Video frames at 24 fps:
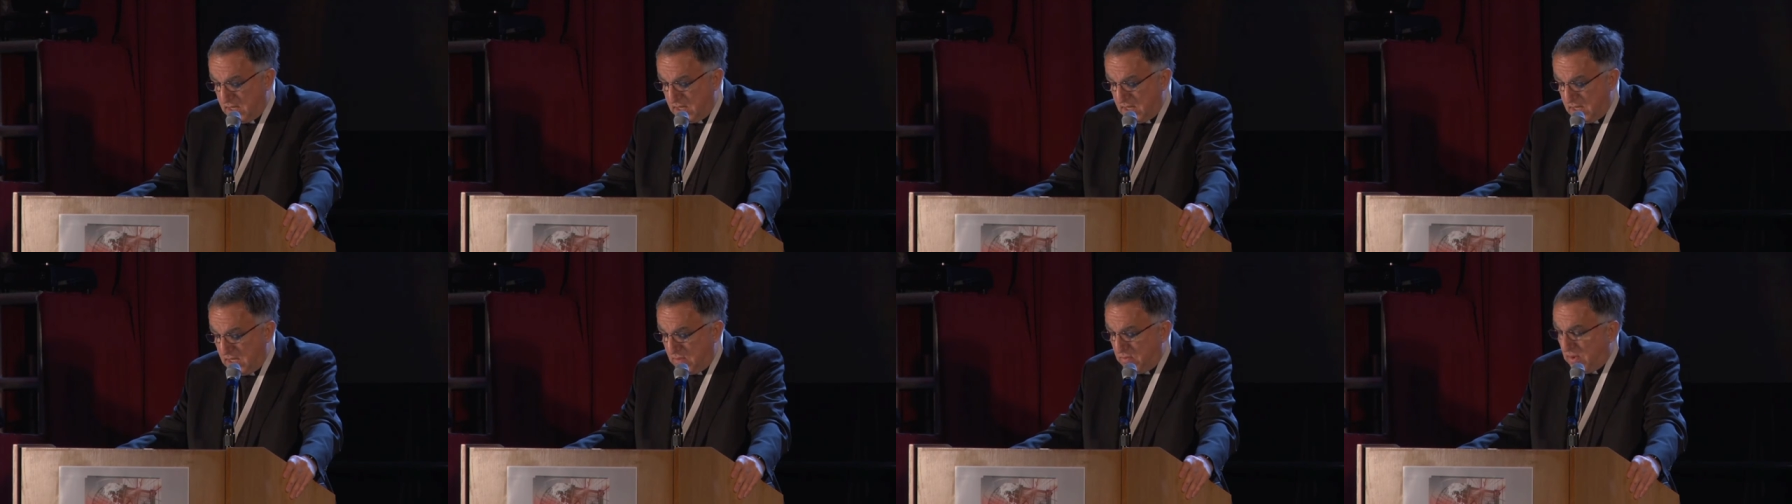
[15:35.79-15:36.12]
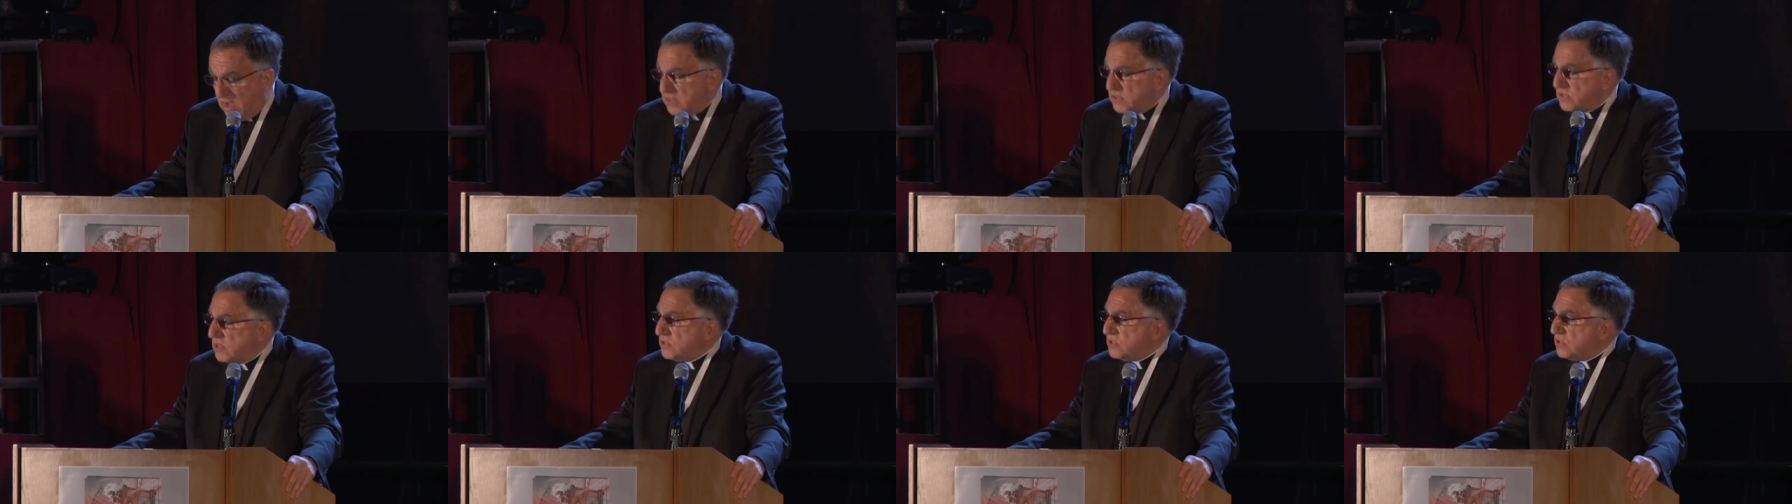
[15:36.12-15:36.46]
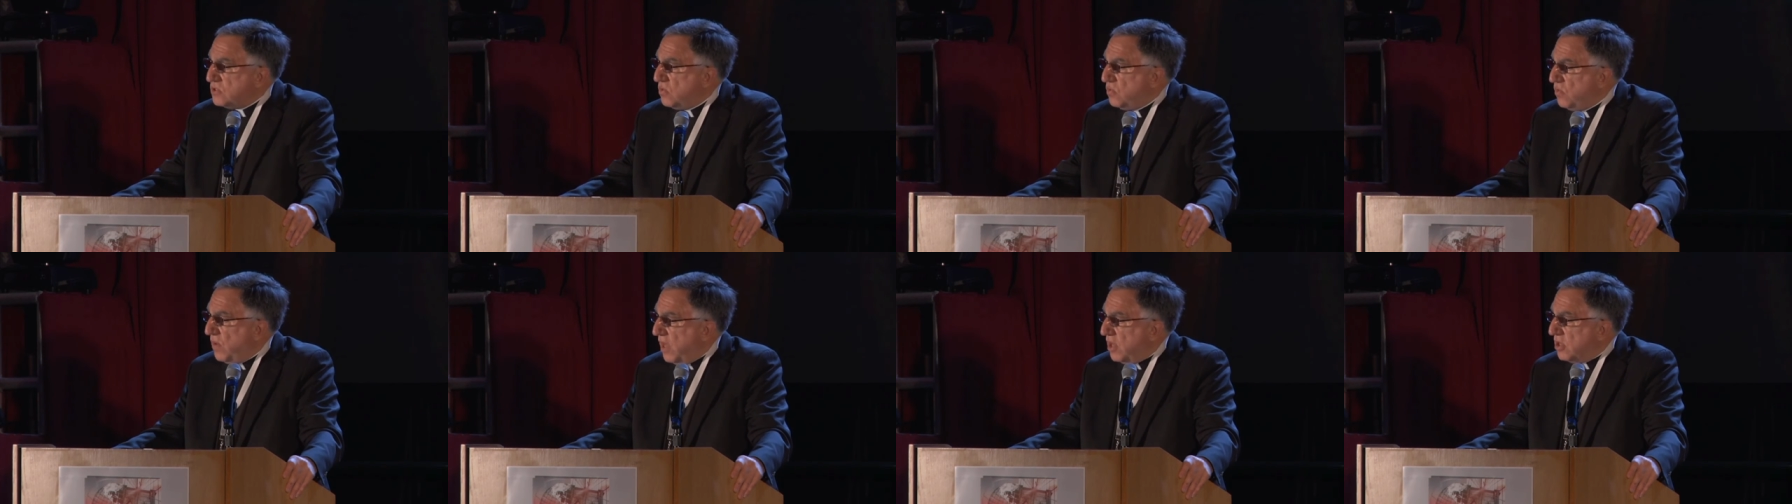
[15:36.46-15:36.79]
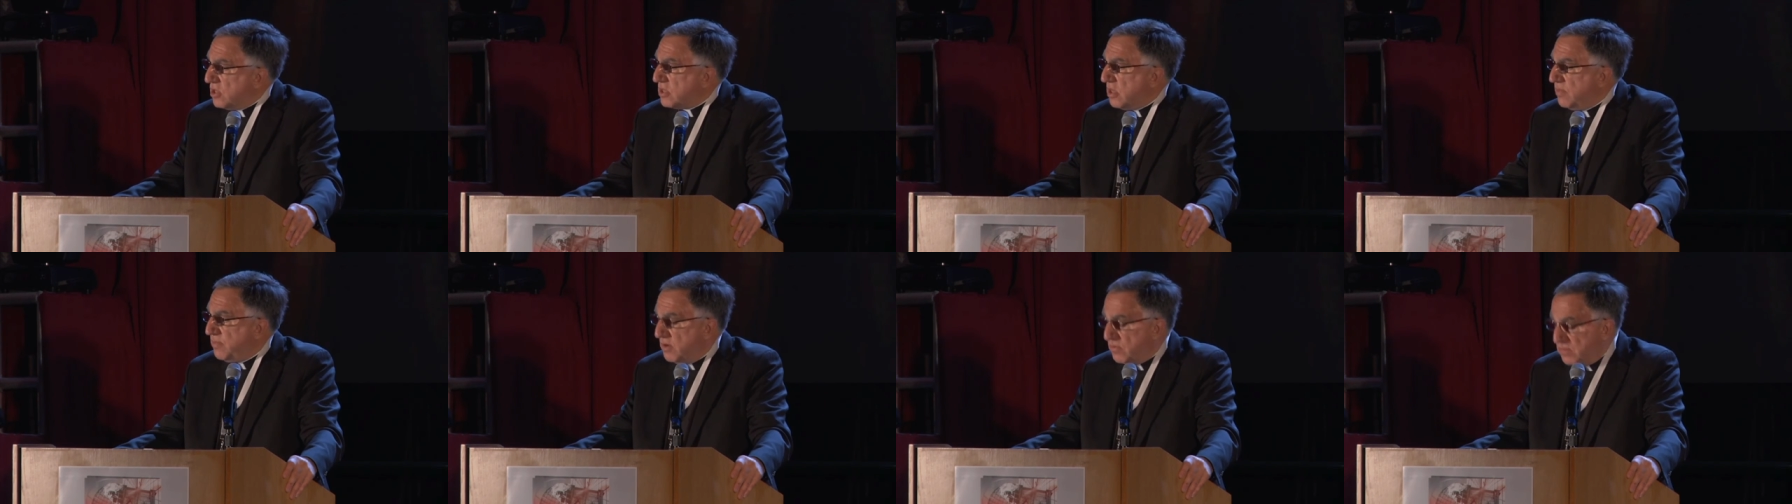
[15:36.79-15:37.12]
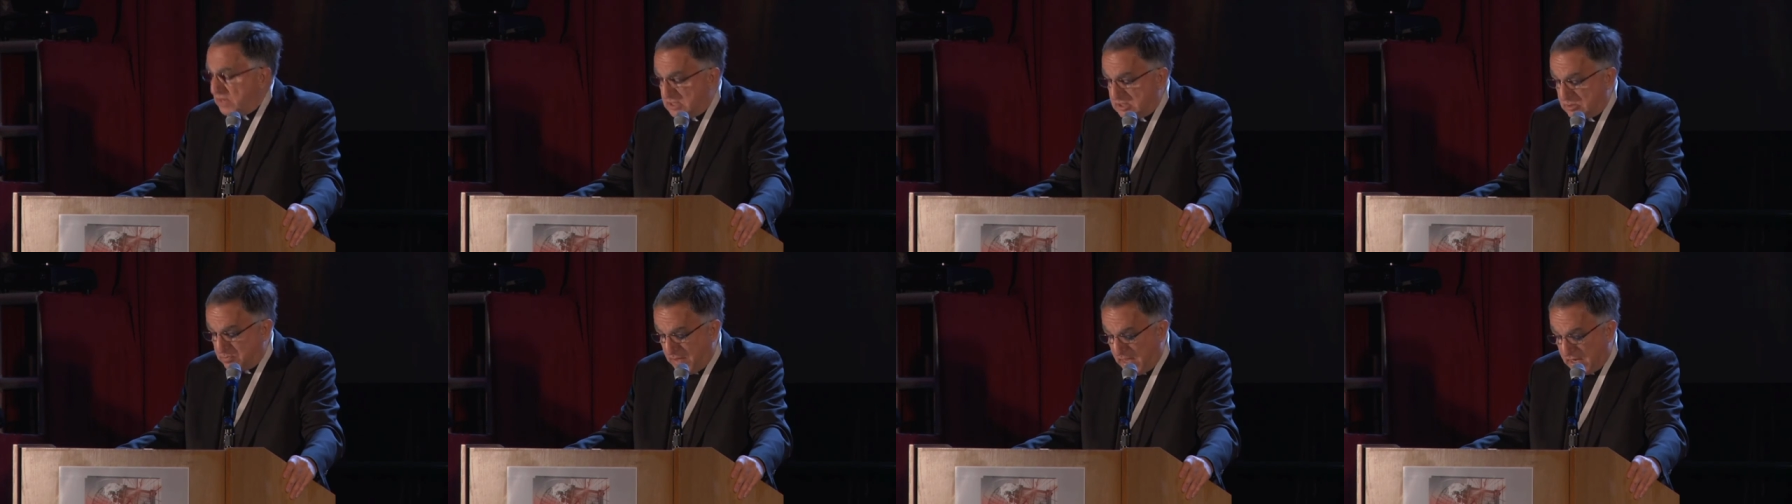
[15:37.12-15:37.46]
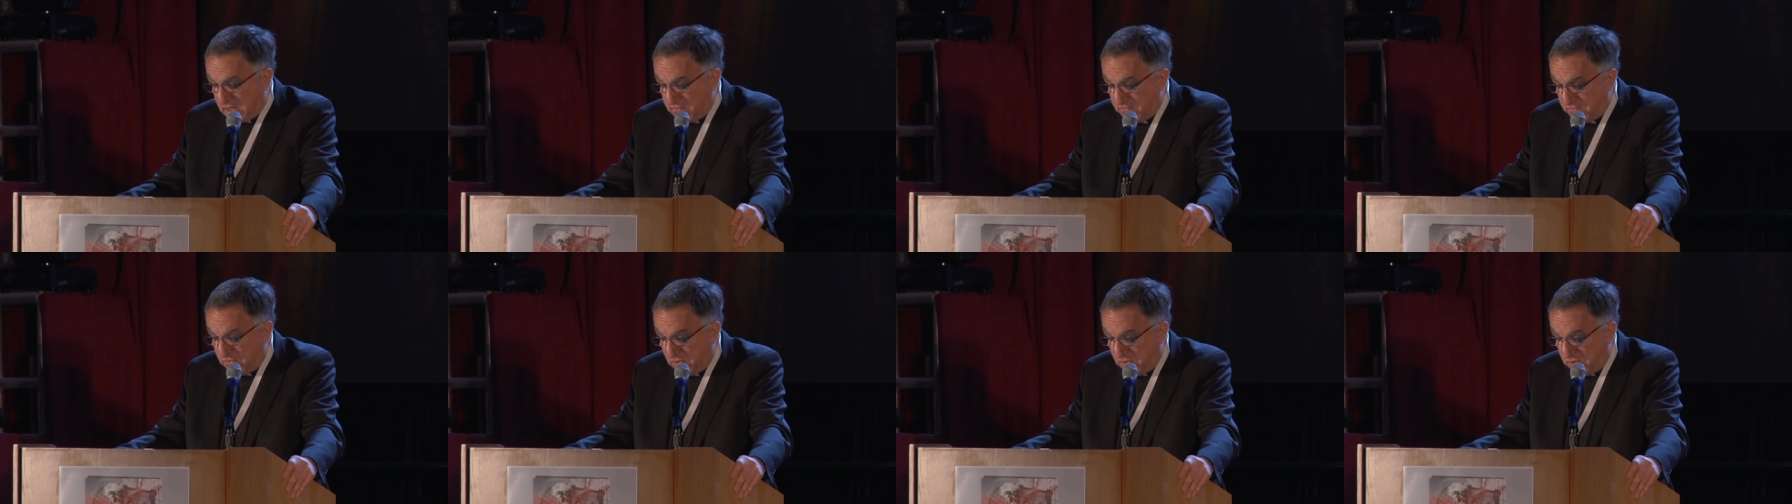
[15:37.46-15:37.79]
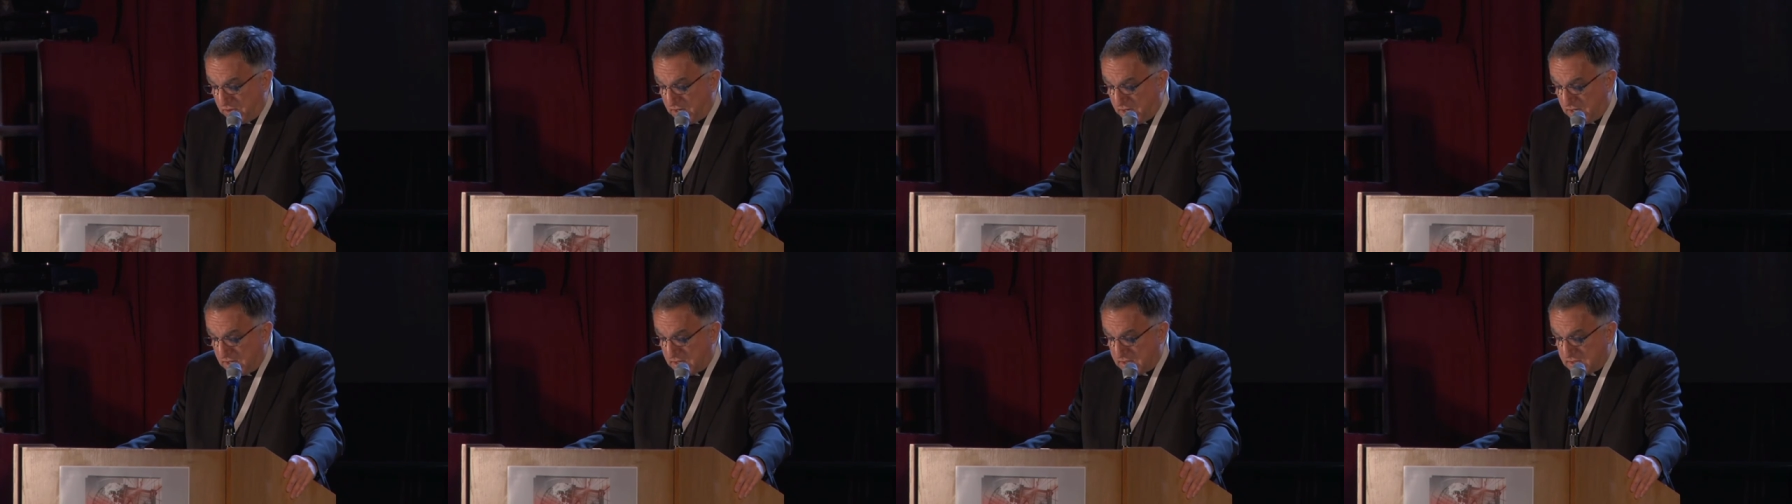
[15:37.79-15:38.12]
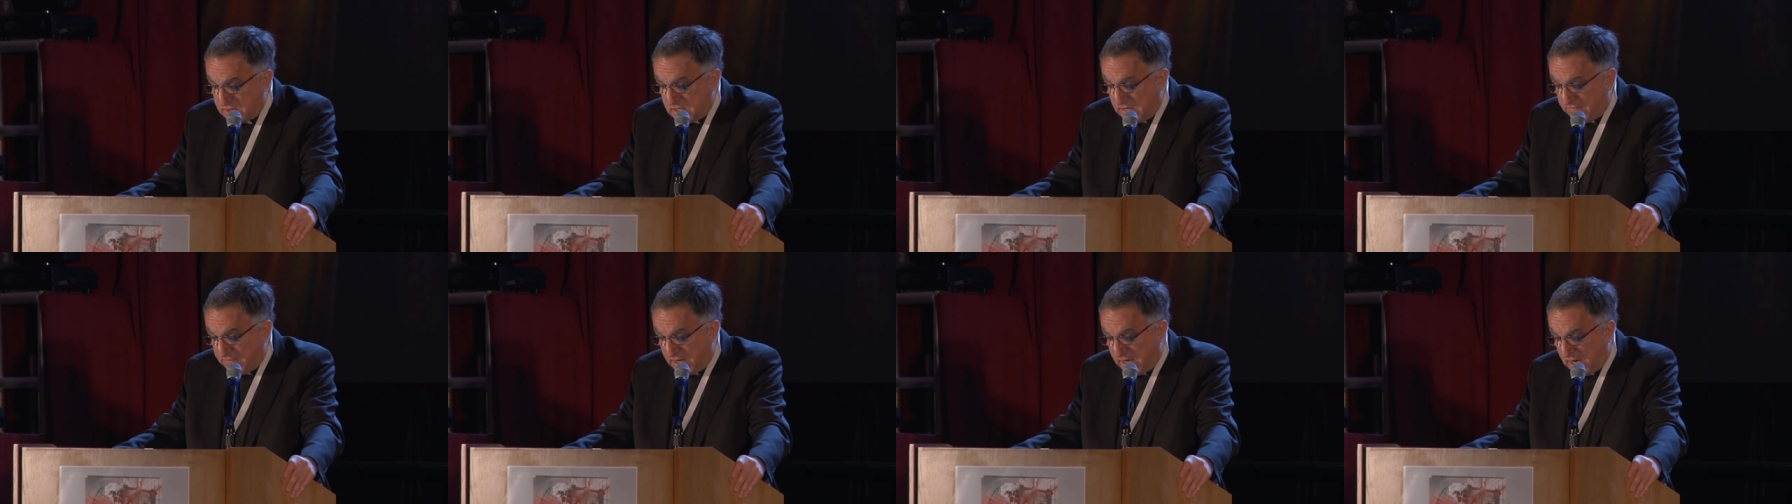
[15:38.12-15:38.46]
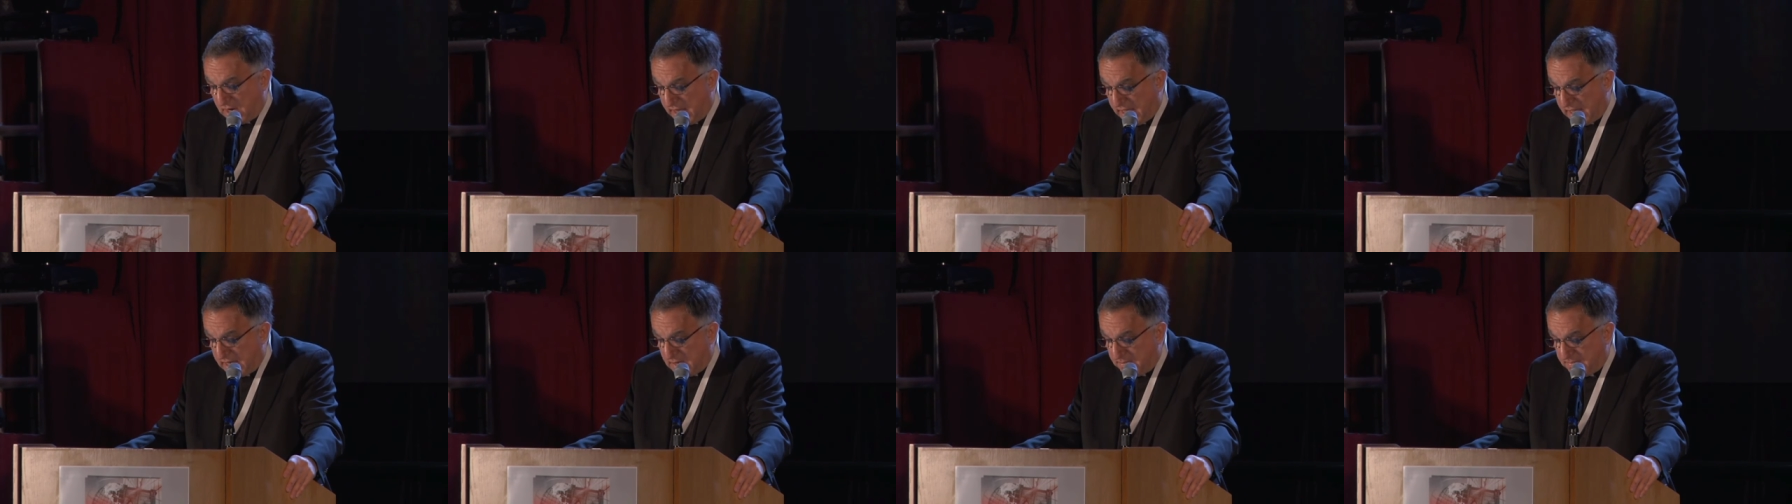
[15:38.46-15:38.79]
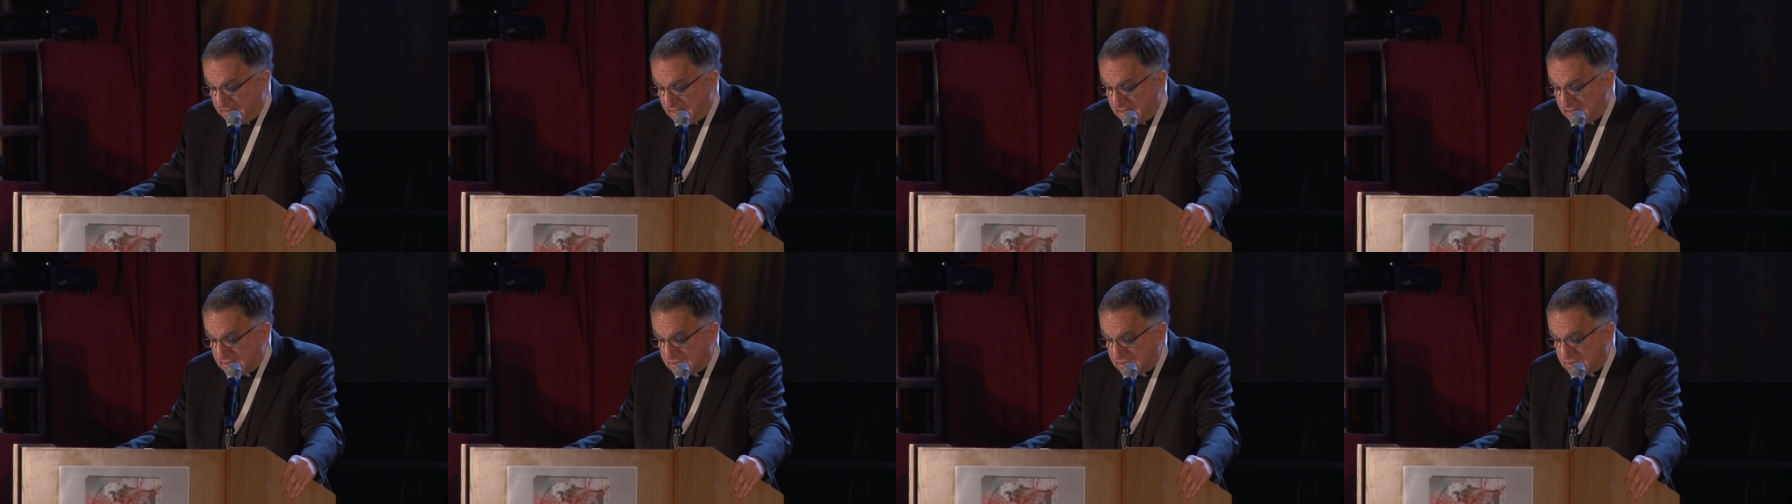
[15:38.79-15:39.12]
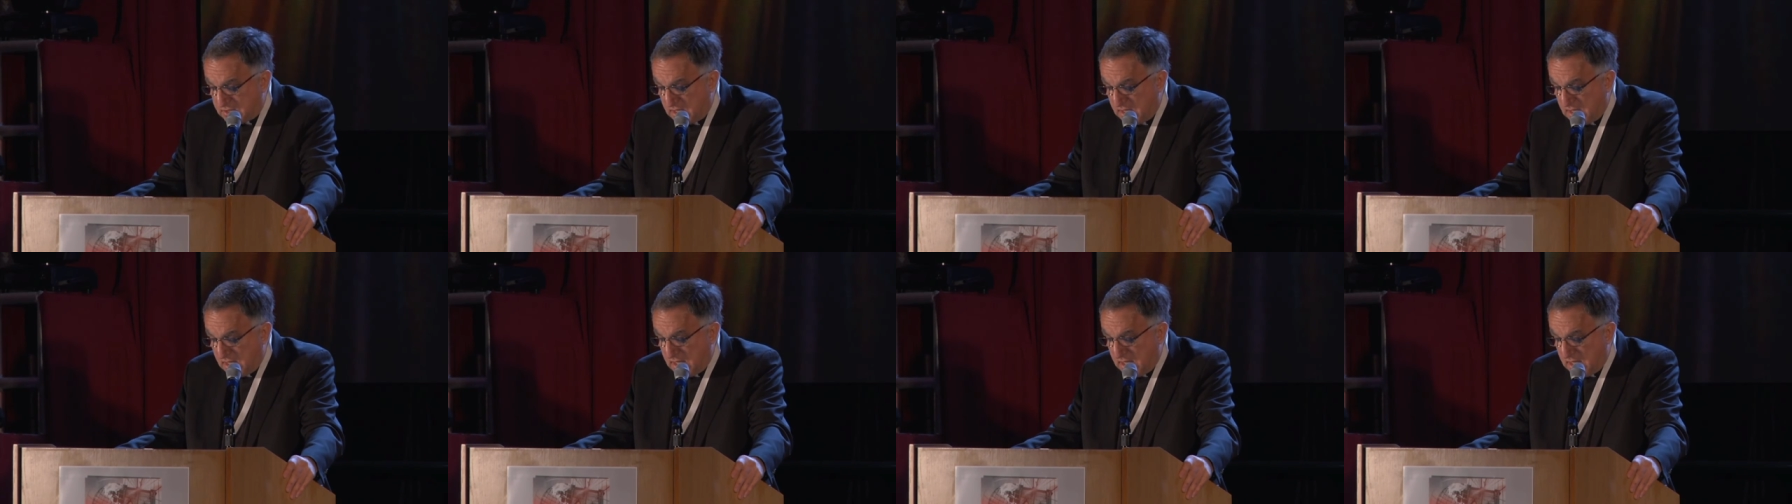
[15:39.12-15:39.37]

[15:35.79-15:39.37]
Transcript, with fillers: He wants us to welcome and respect foreigners, even our enemies,